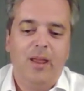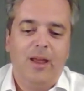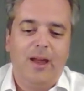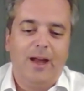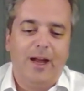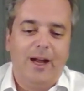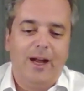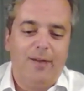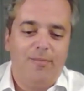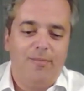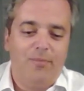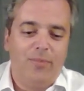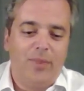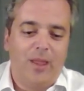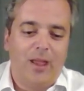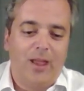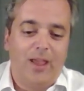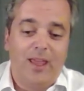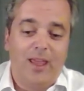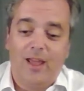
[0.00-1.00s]

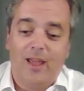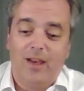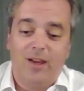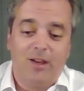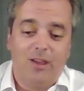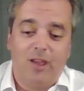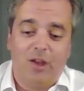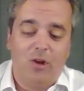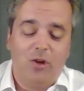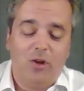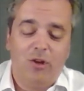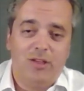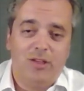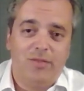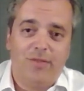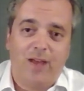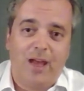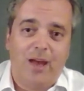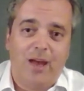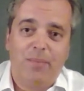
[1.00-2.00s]
Again, it couldn't
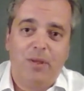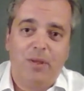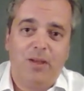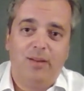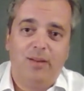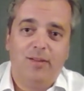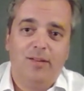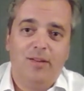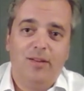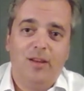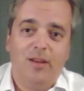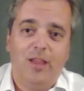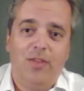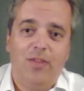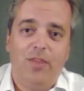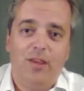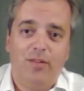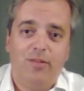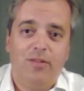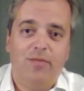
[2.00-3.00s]
have happened in
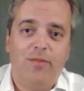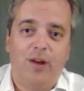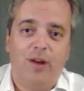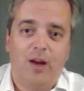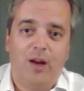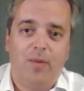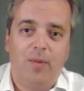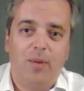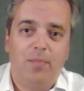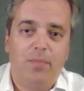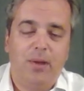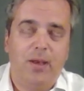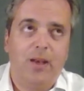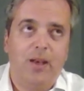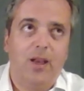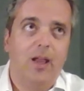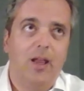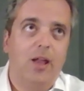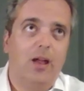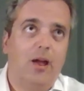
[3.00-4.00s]
this environment,
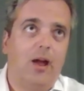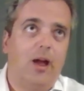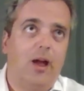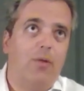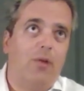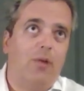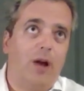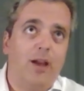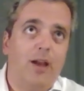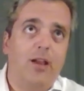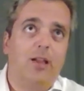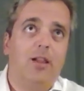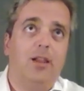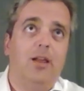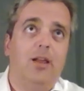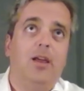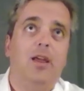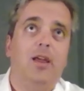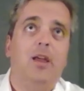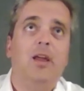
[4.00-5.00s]
but
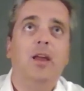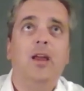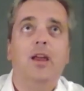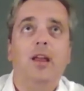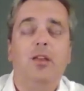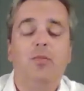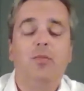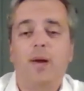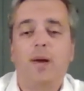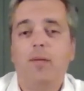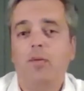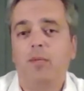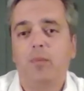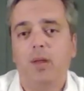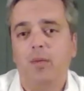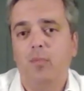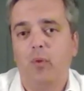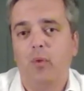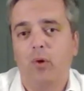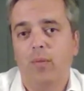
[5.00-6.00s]
ironically, it's
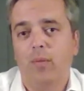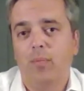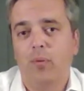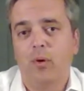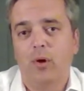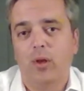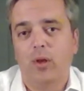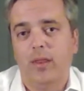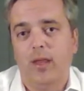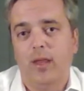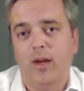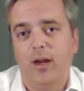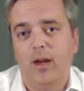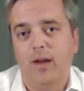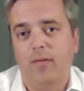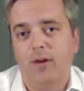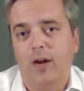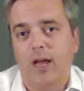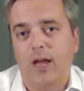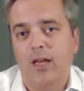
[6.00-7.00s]
probably more important than it
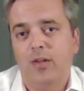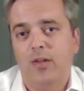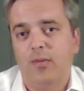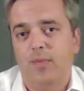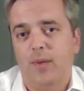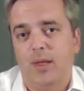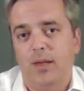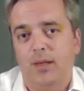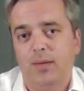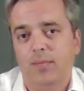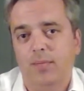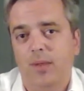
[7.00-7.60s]
ever has been,